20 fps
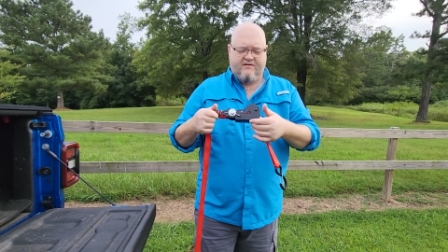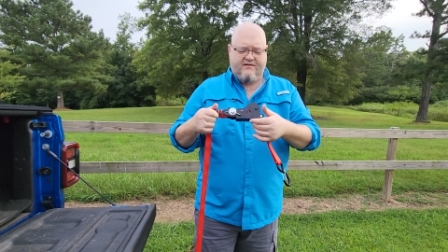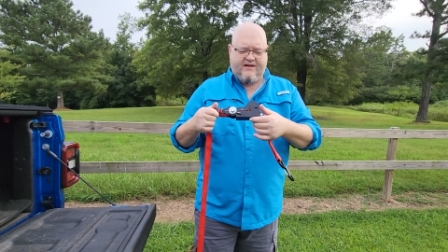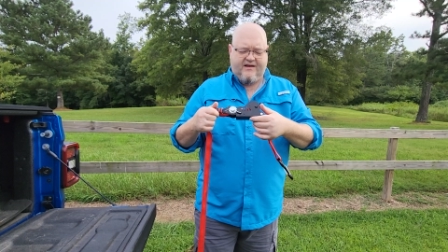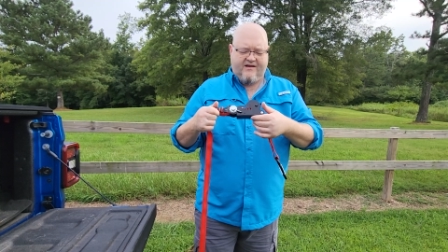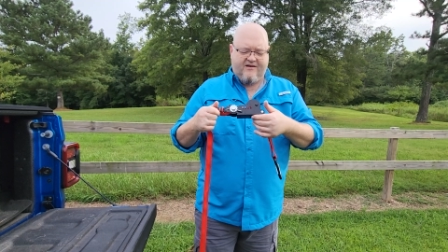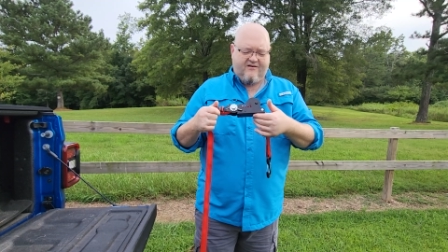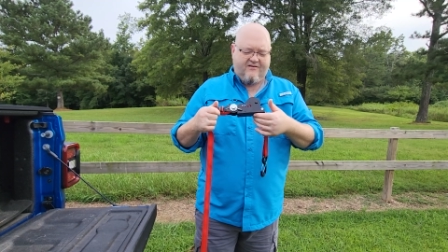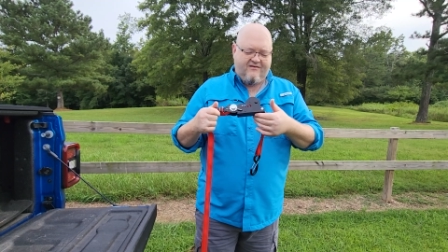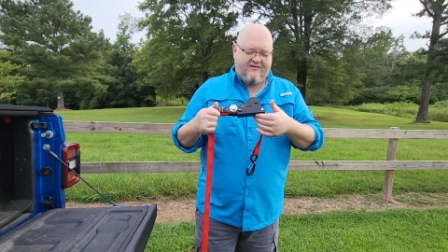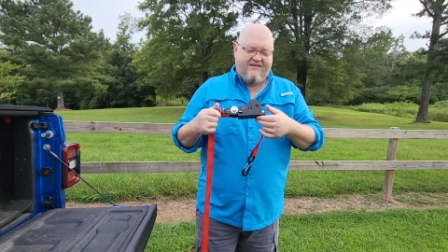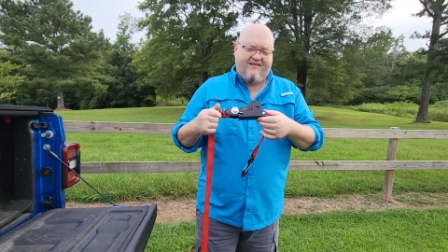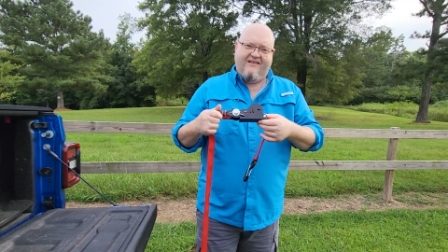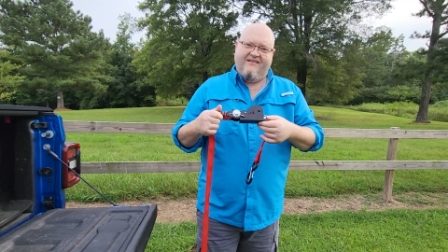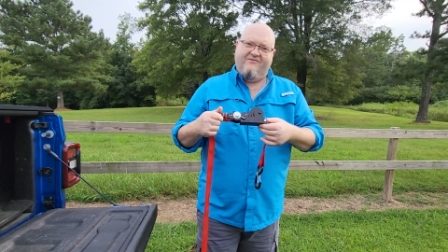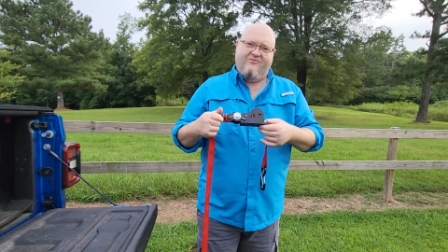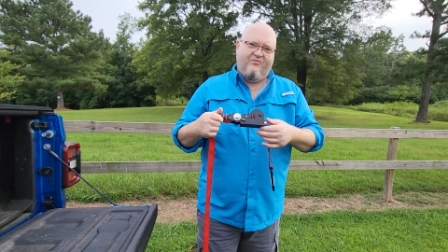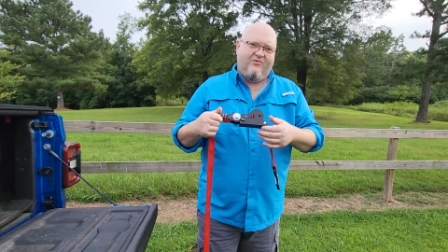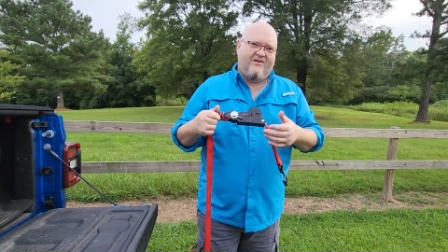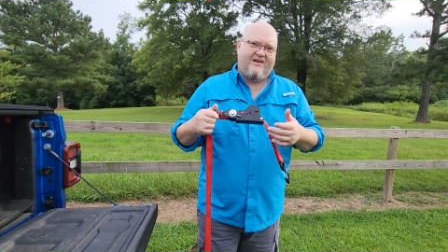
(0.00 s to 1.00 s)
Now,
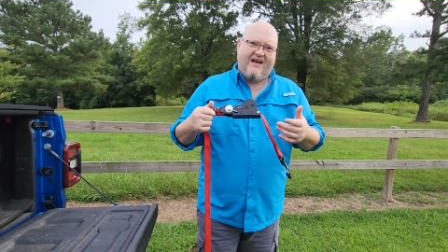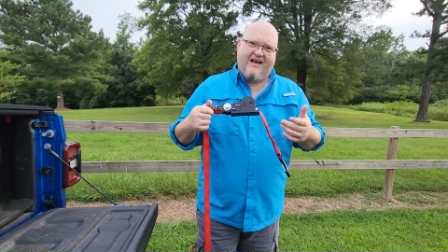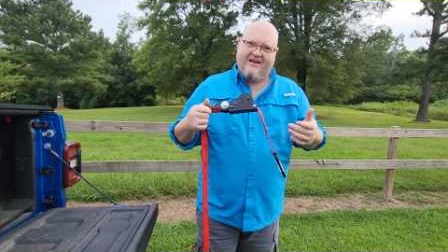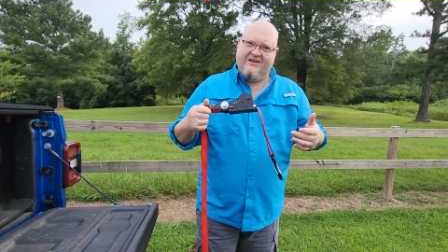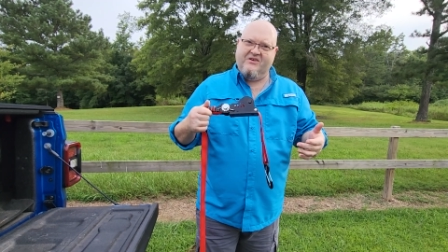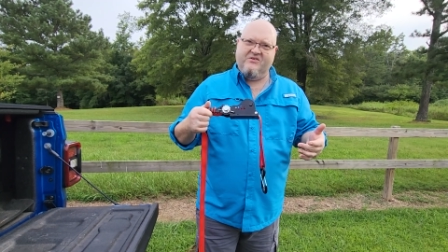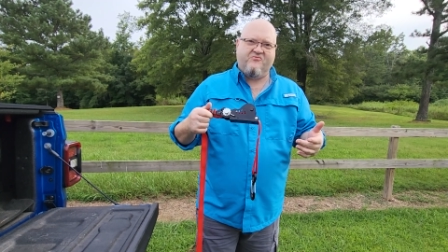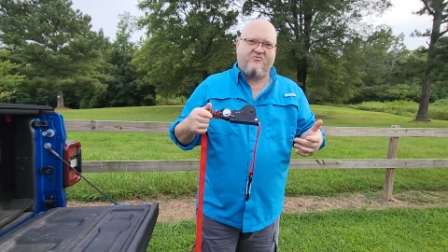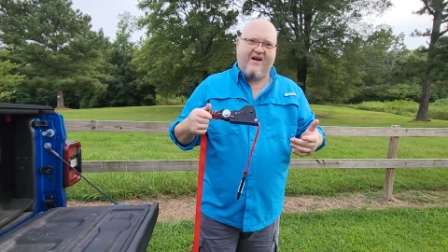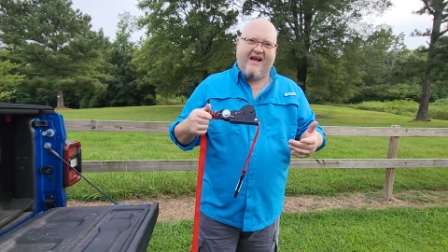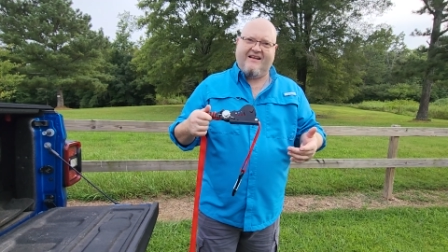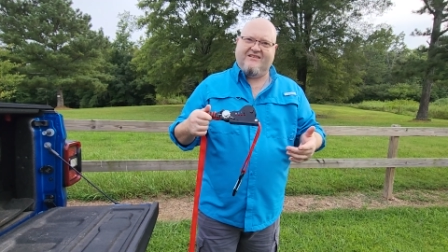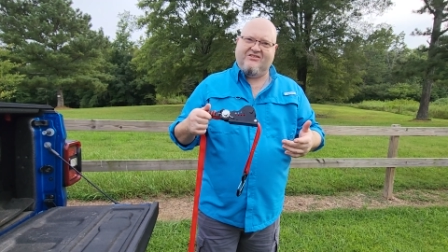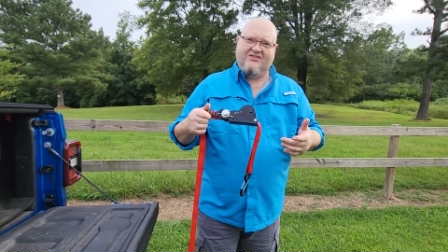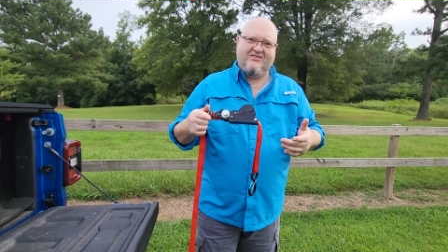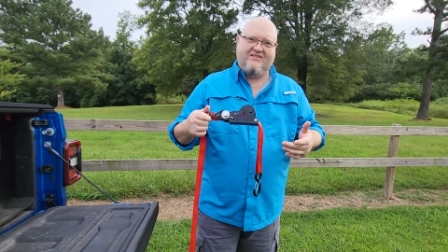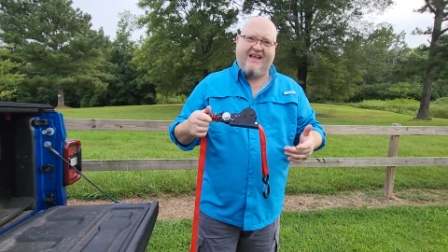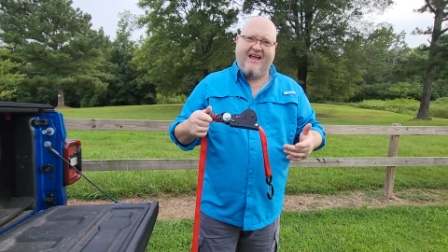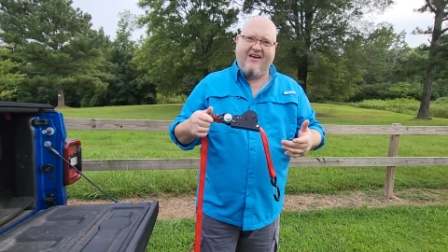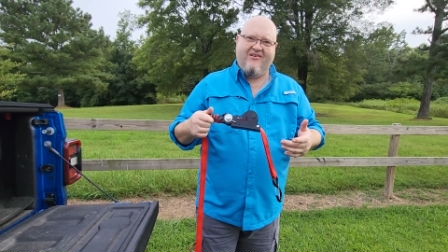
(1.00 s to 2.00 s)
would I
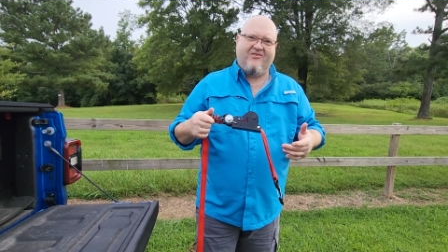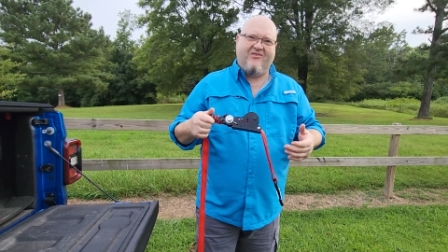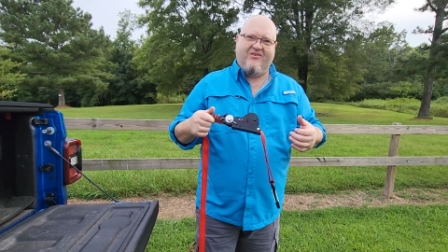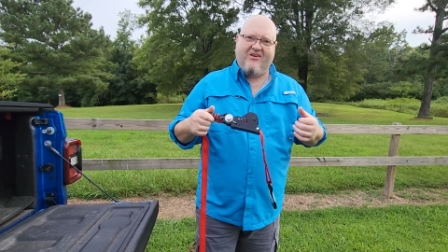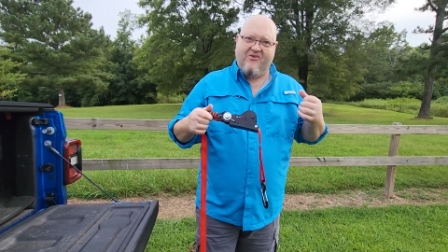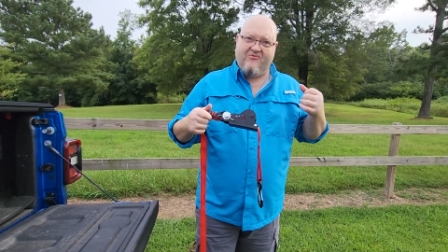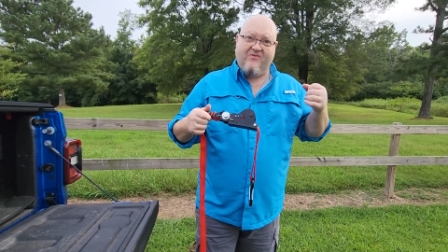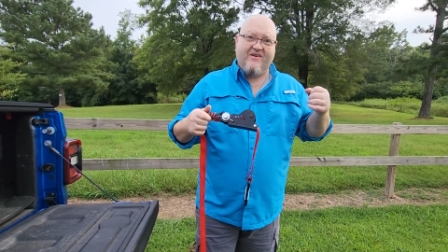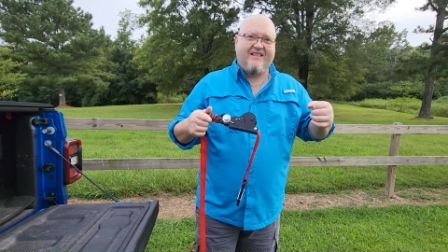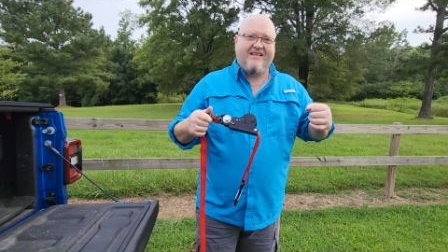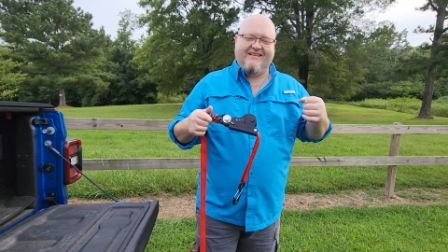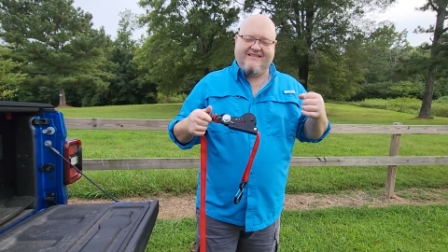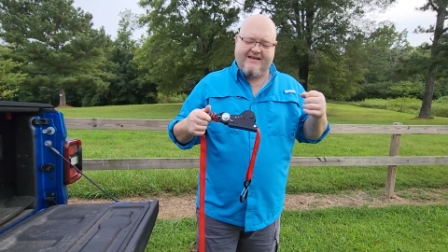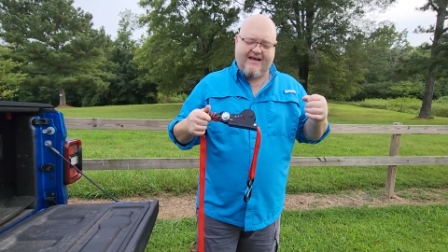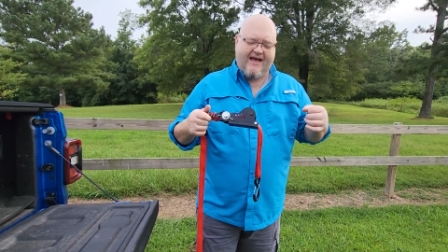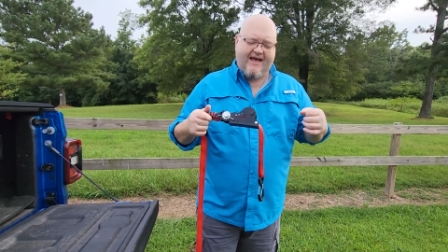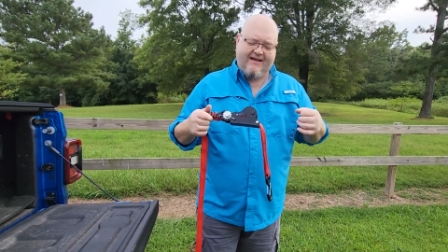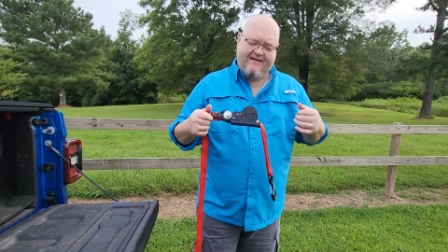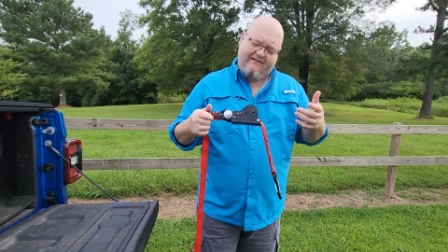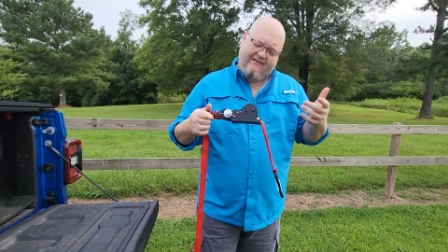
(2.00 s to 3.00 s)
ratchet down on it really
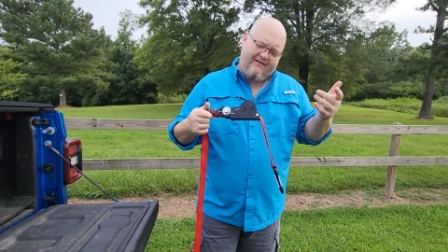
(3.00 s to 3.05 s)
tight?